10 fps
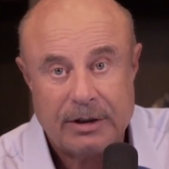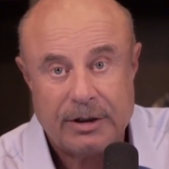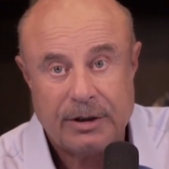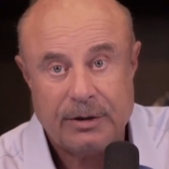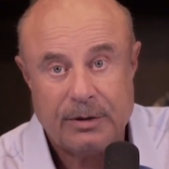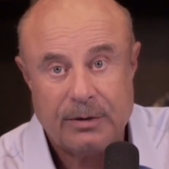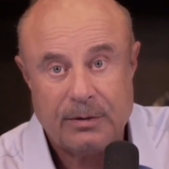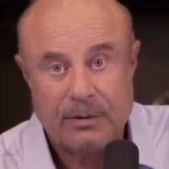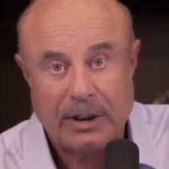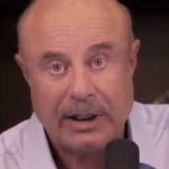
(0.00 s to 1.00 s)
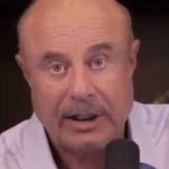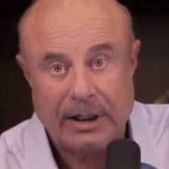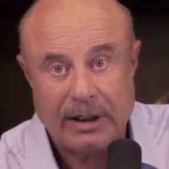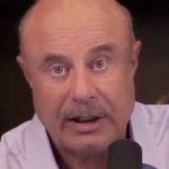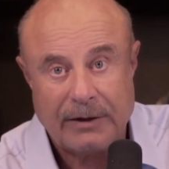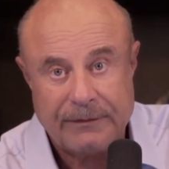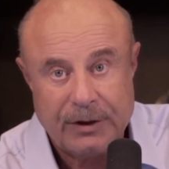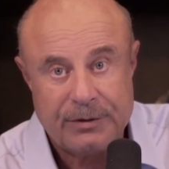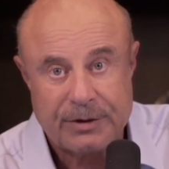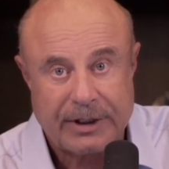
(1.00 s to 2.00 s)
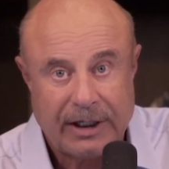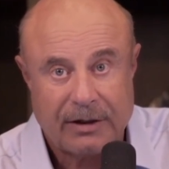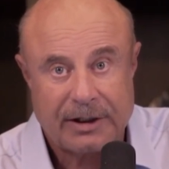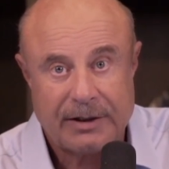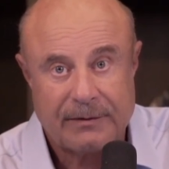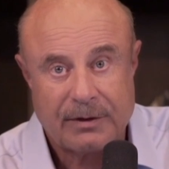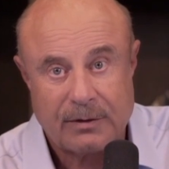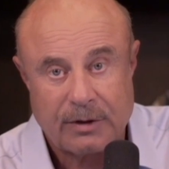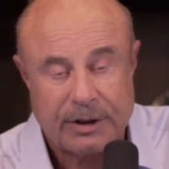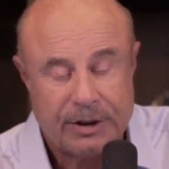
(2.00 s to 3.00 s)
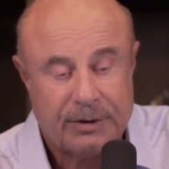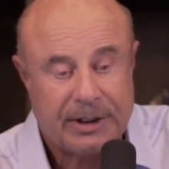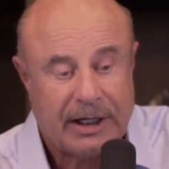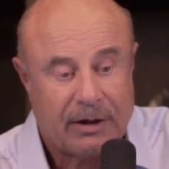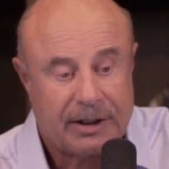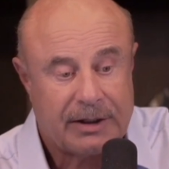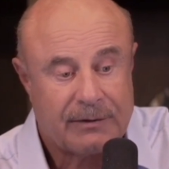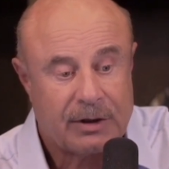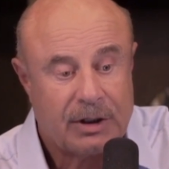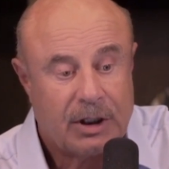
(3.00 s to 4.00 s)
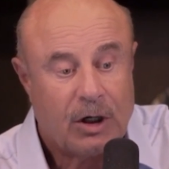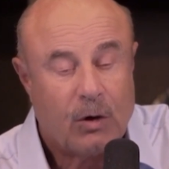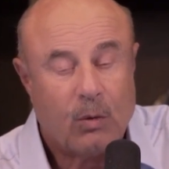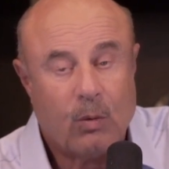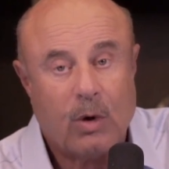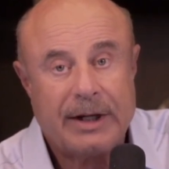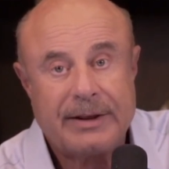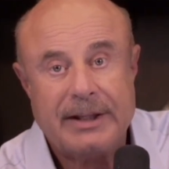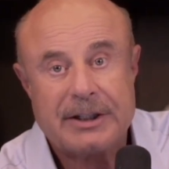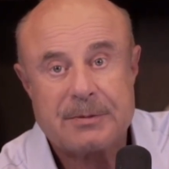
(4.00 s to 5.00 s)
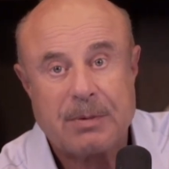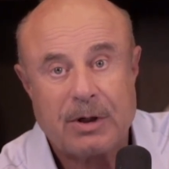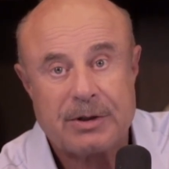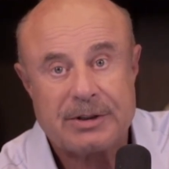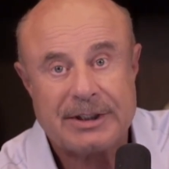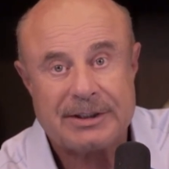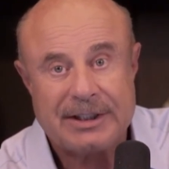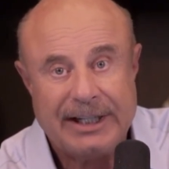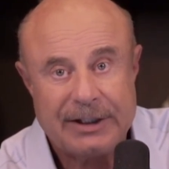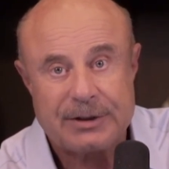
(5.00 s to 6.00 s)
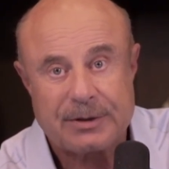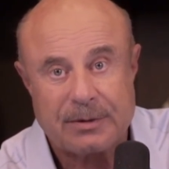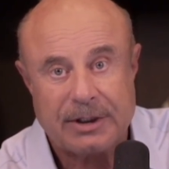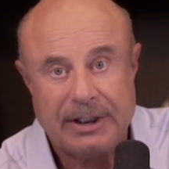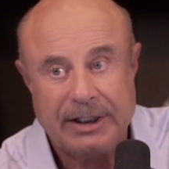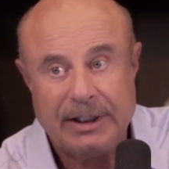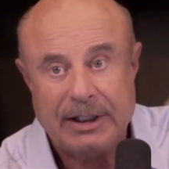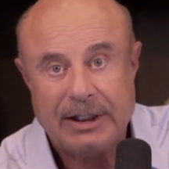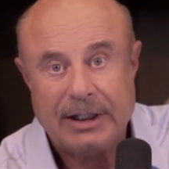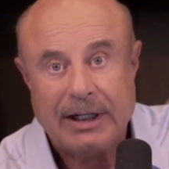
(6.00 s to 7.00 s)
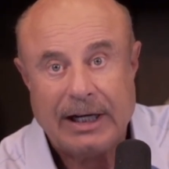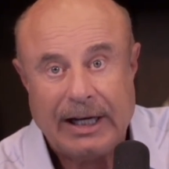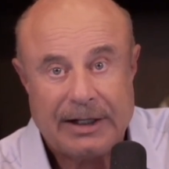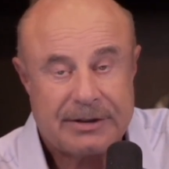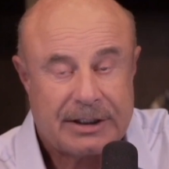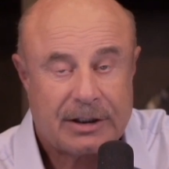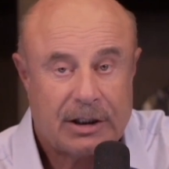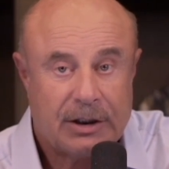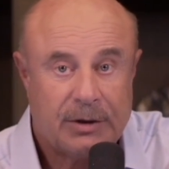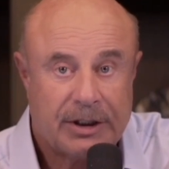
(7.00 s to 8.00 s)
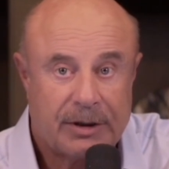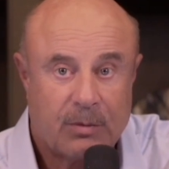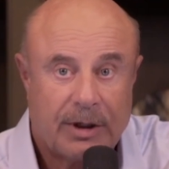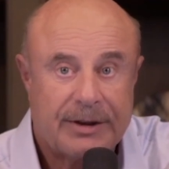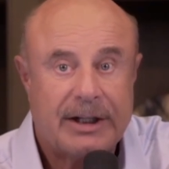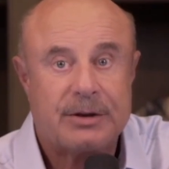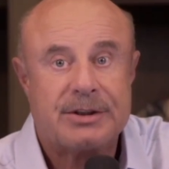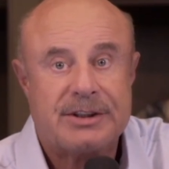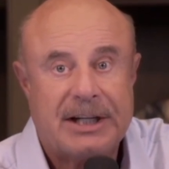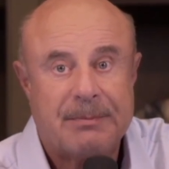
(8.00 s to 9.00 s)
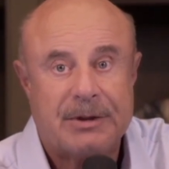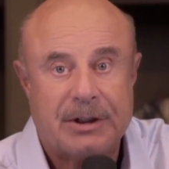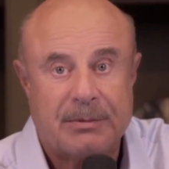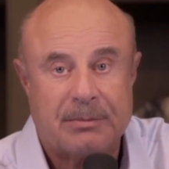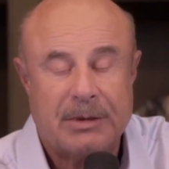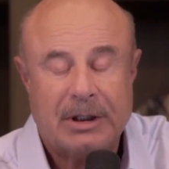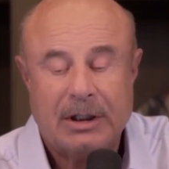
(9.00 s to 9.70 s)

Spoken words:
to a future caregiver or a new caregiver what this person's history has included, what their symptom